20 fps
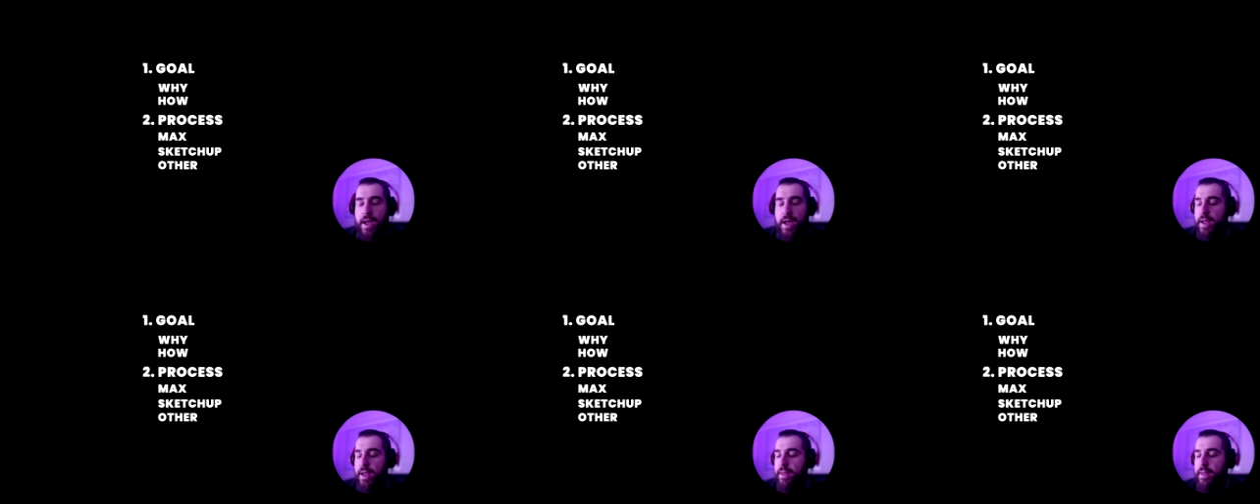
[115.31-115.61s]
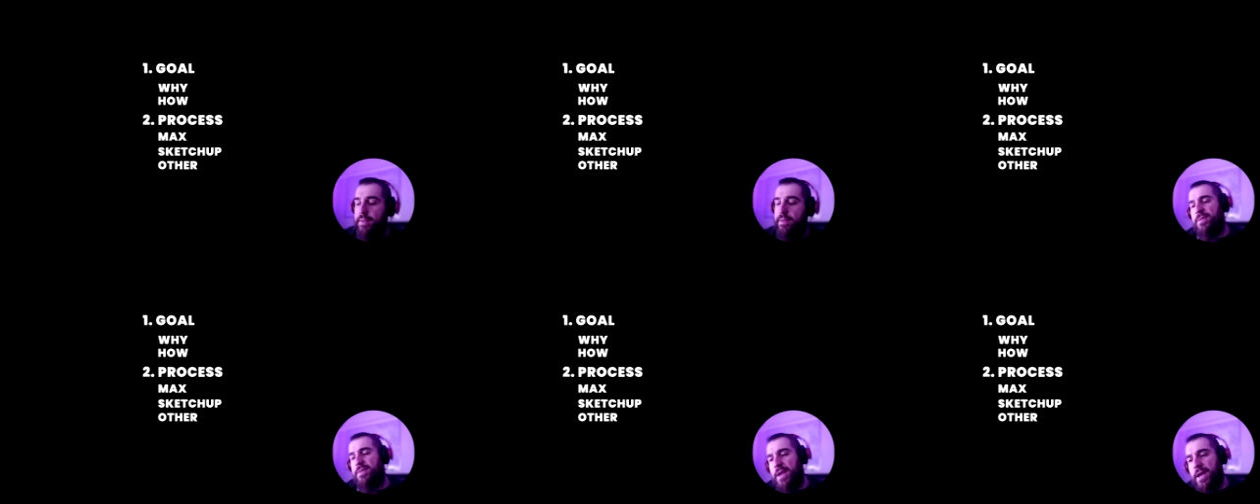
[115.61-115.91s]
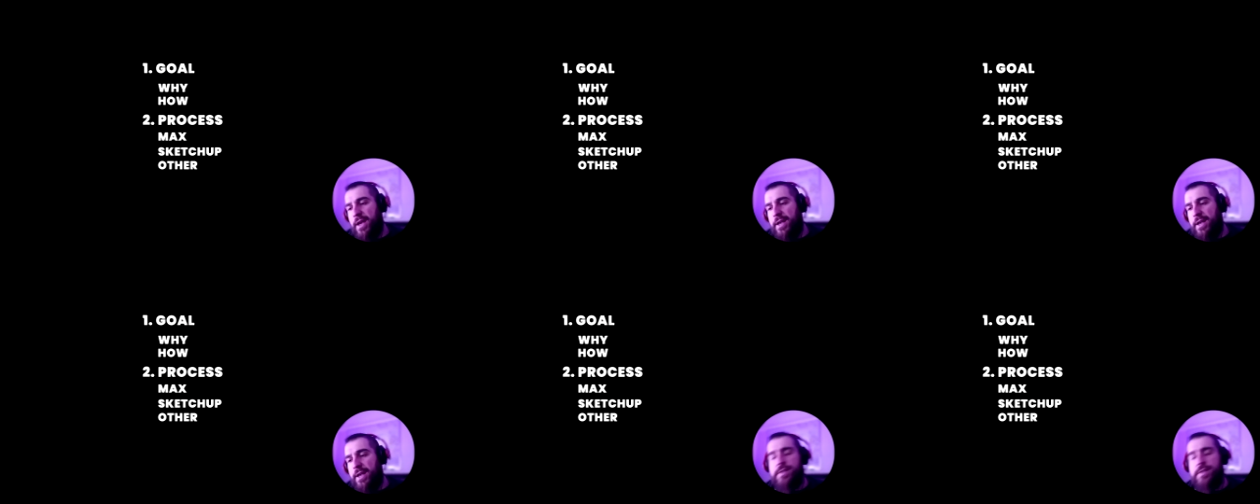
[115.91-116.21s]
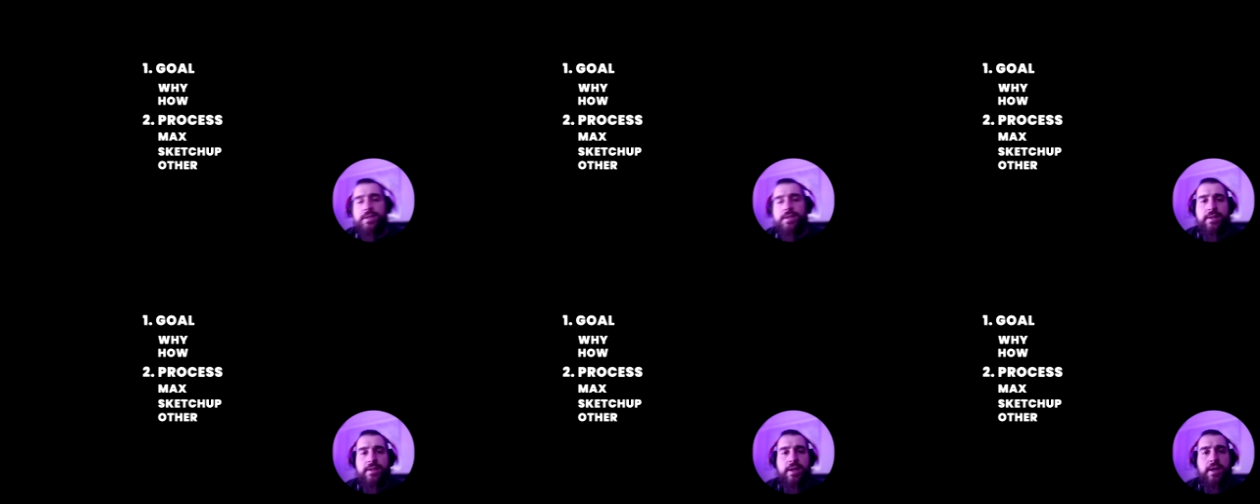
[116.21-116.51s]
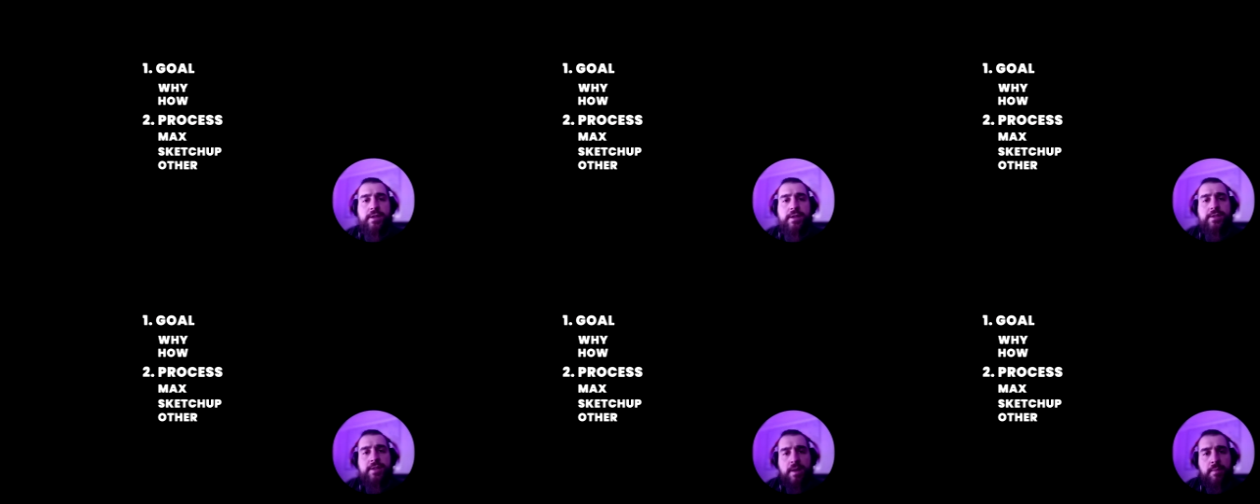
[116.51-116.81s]
And yes,
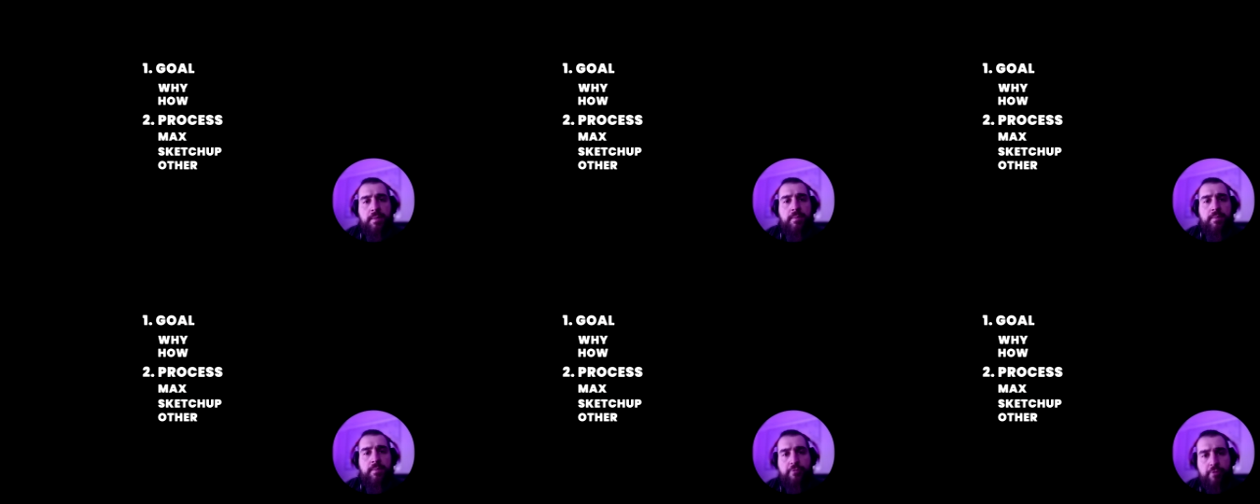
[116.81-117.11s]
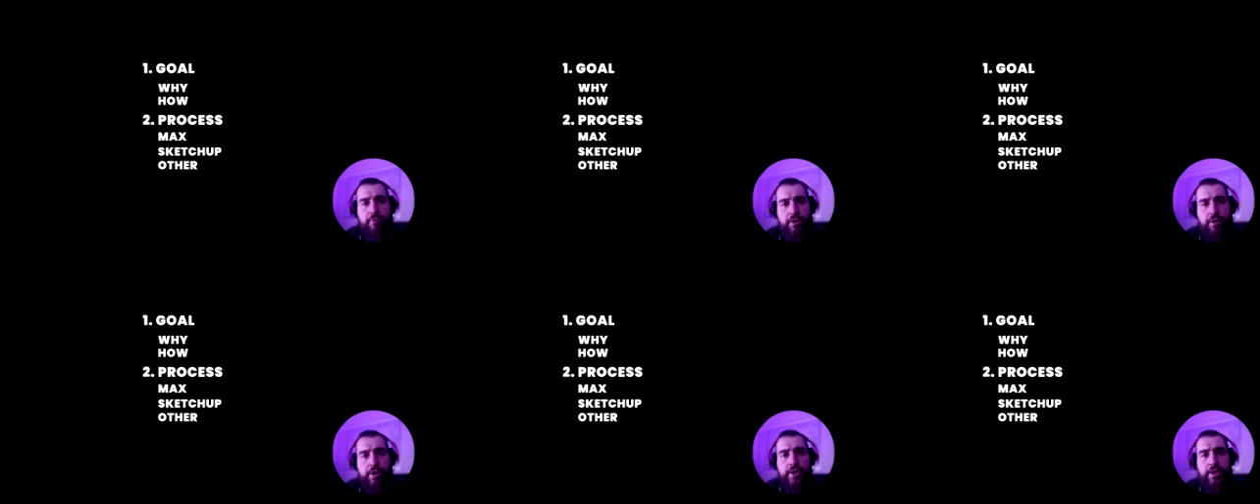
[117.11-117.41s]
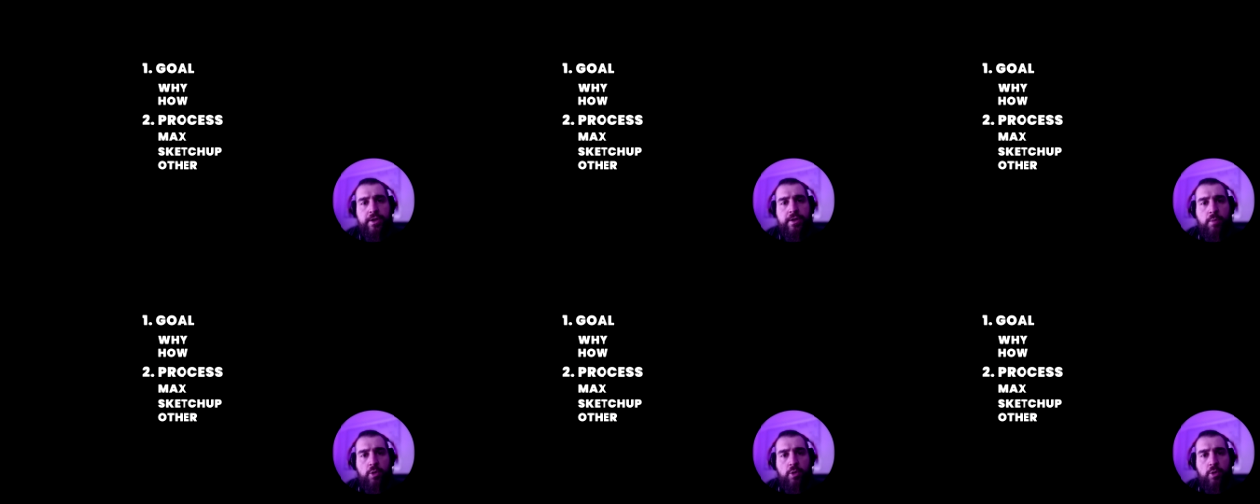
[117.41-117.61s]
there are some free